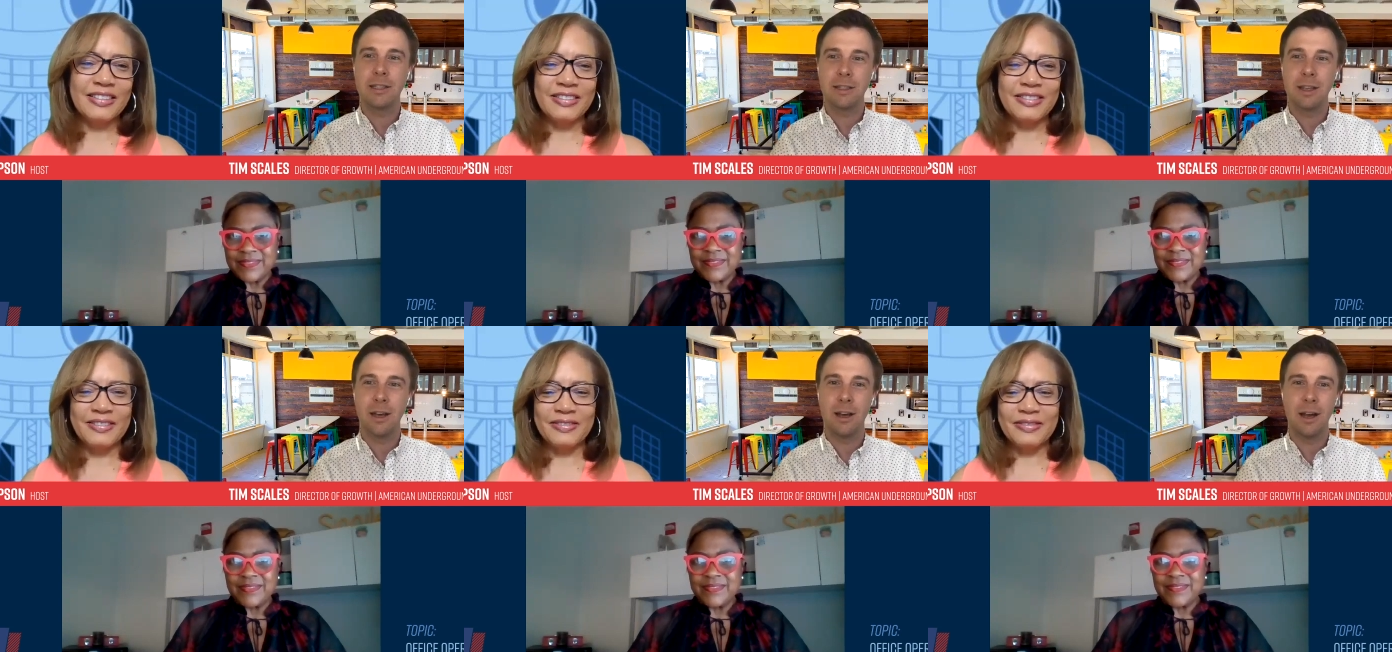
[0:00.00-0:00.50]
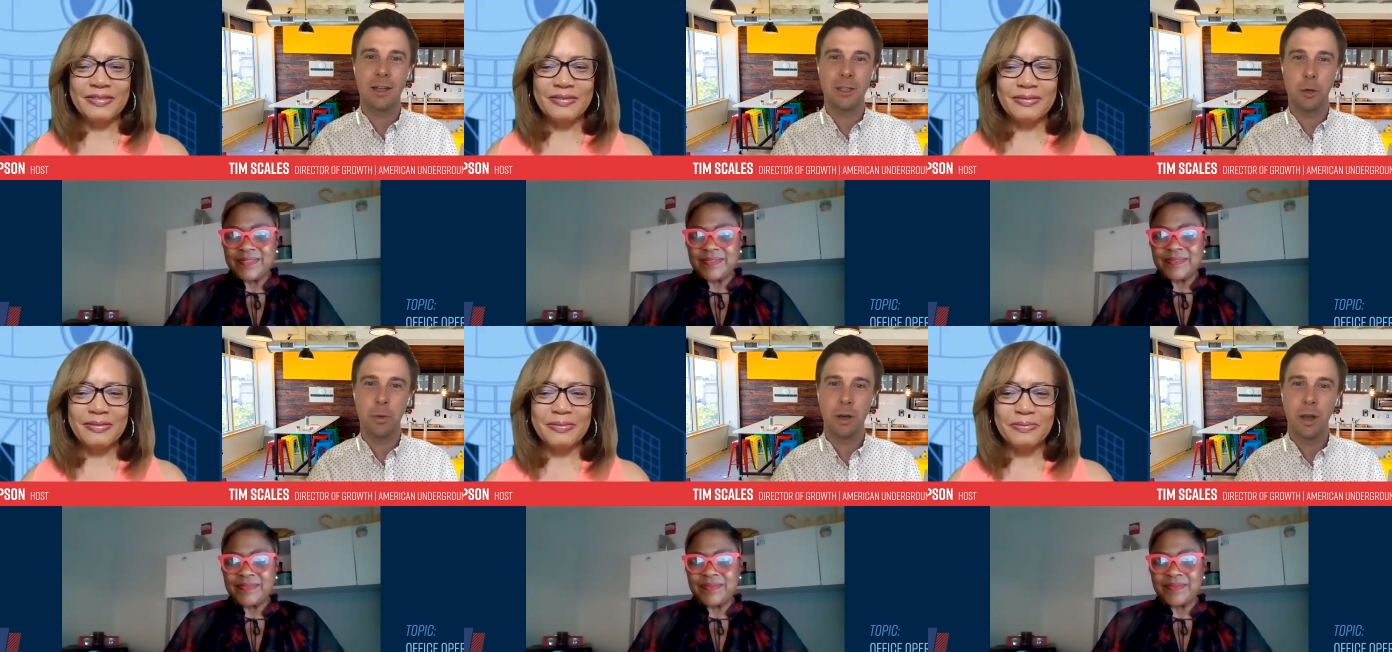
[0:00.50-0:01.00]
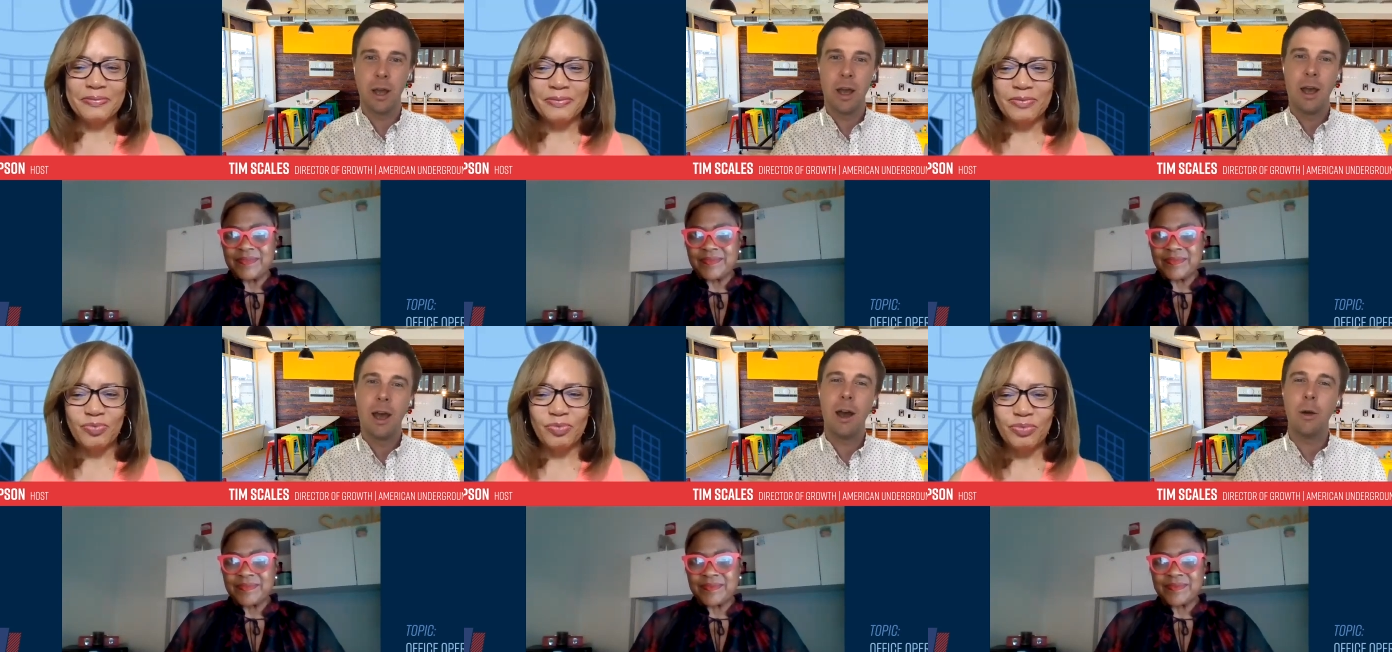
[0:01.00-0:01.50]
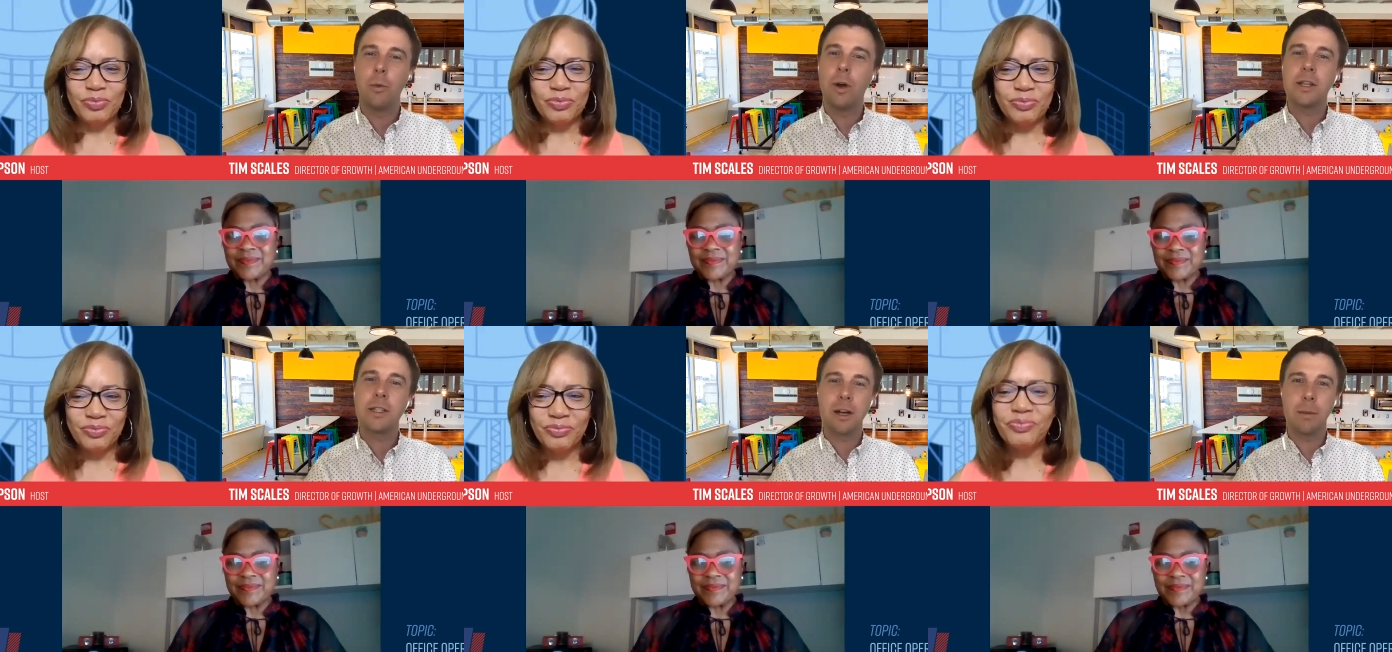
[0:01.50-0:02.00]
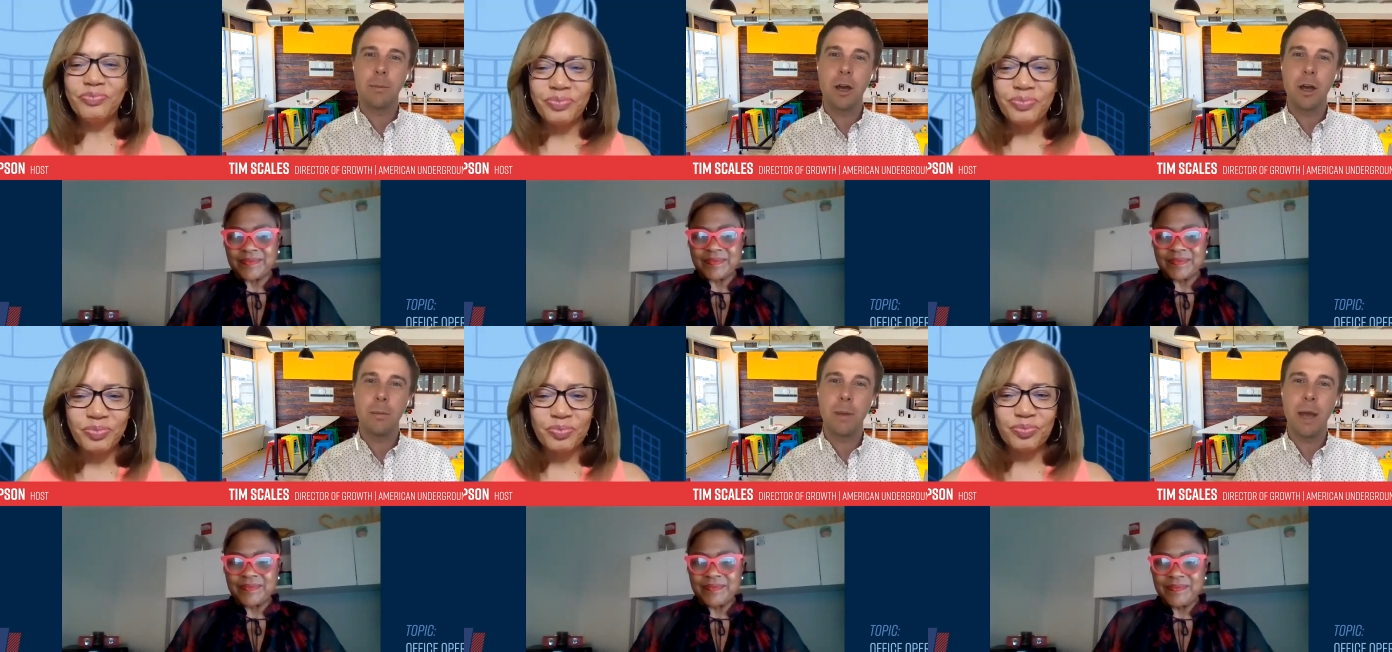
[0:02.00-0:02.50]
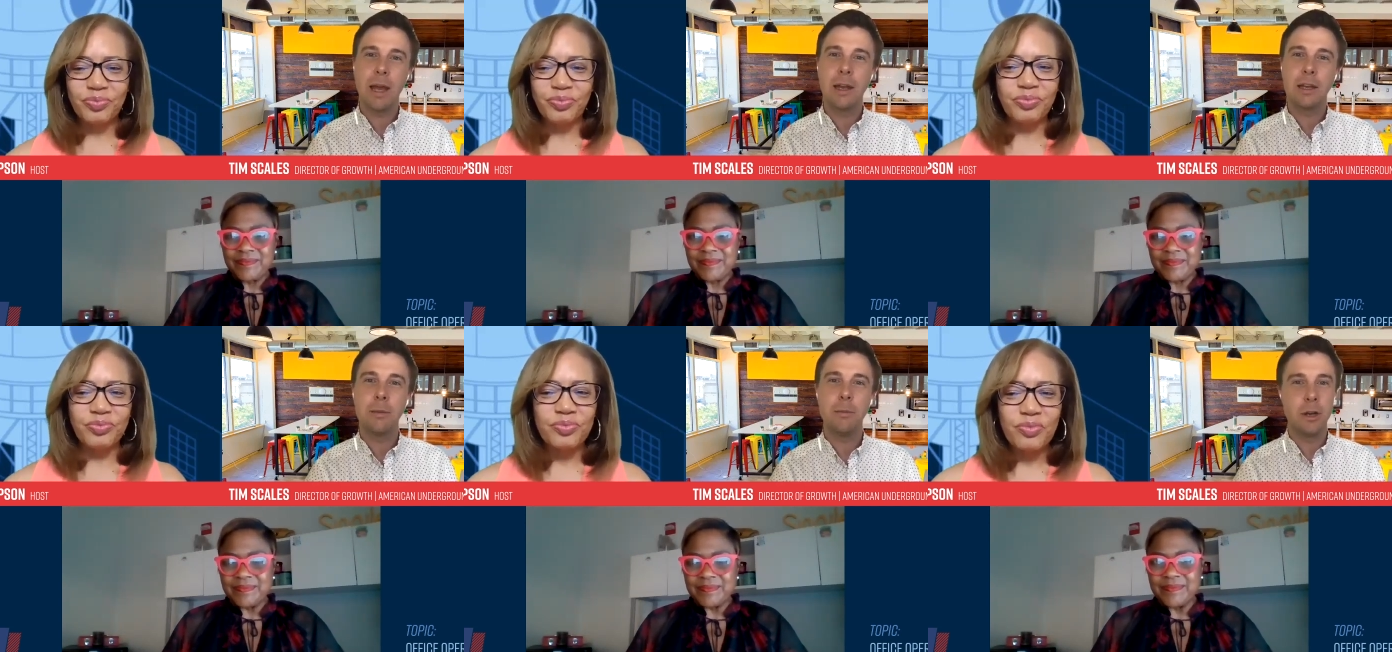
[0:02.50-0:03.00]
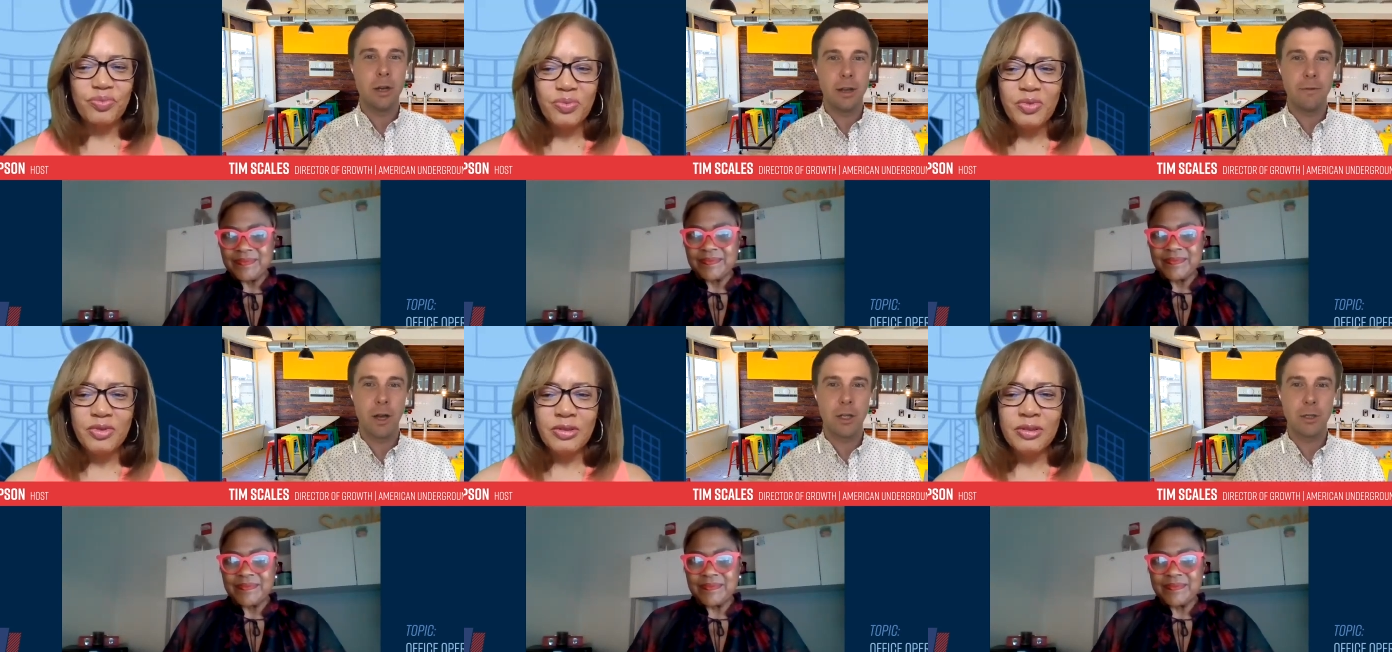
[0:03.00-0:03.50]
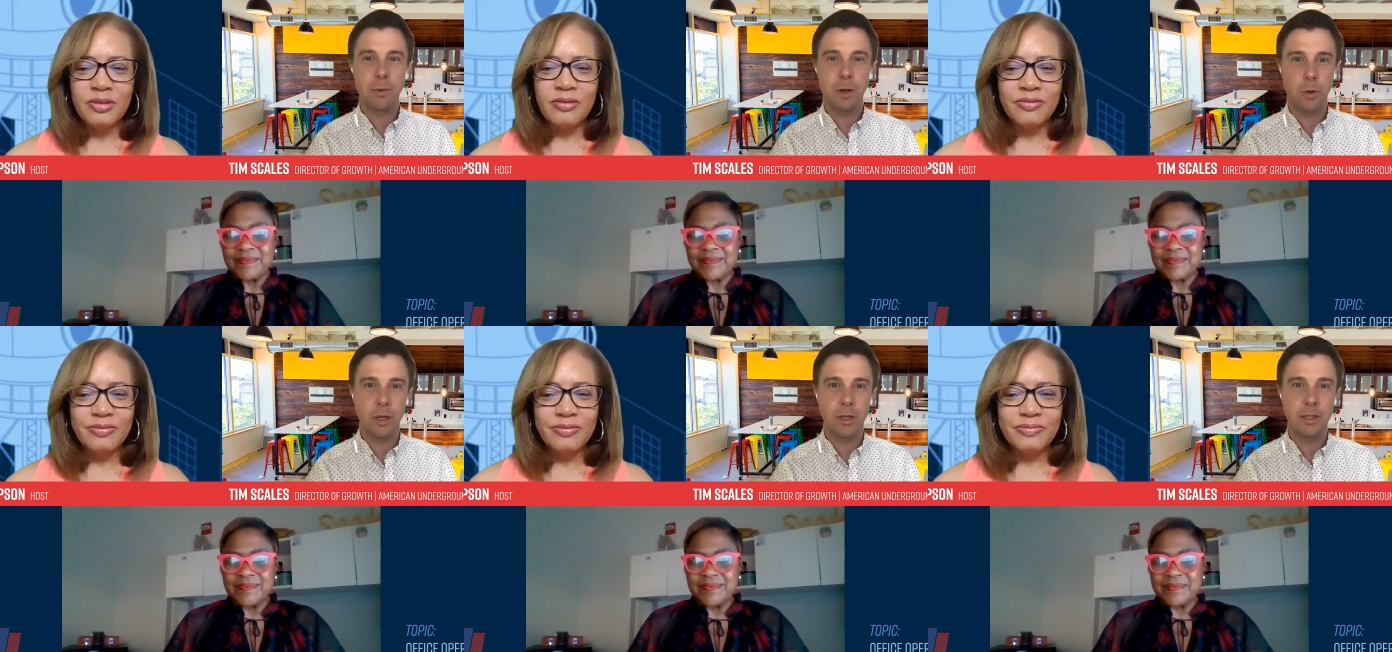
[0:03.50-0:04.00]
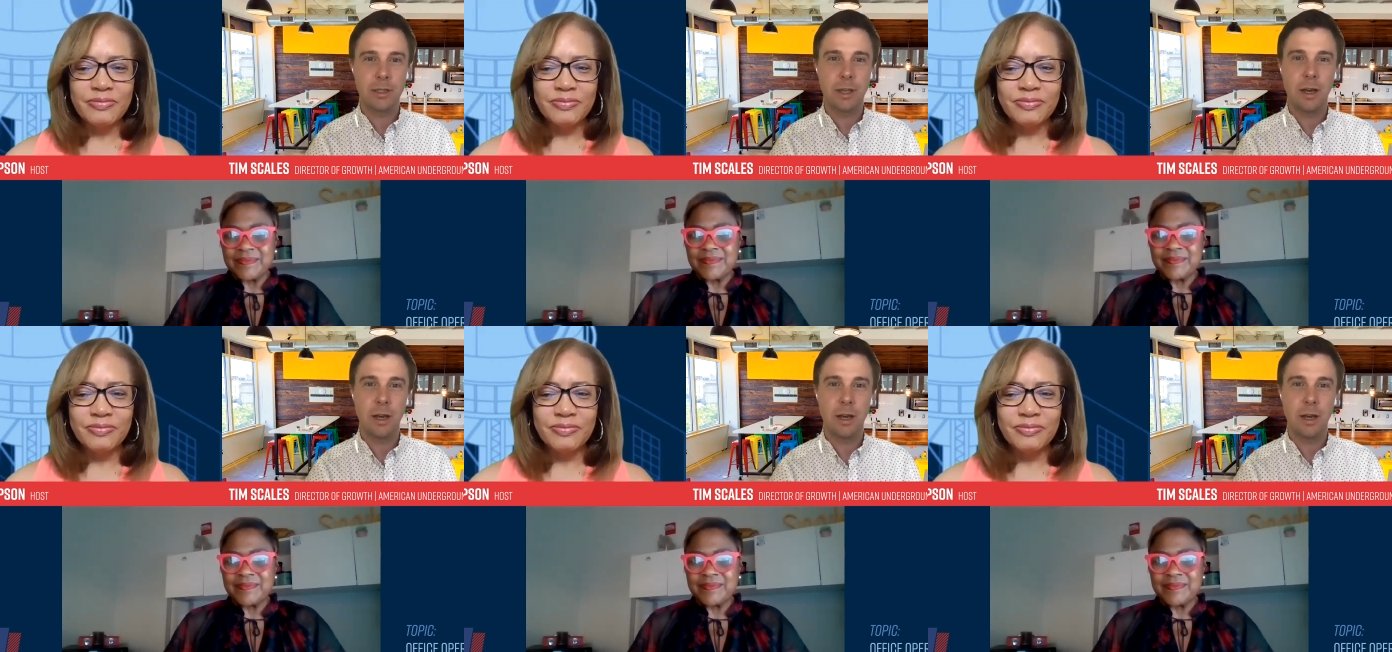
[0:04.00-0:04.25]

Speaker 1: this uh, October. Uh, we're a startup hub and community of entrepreneurs,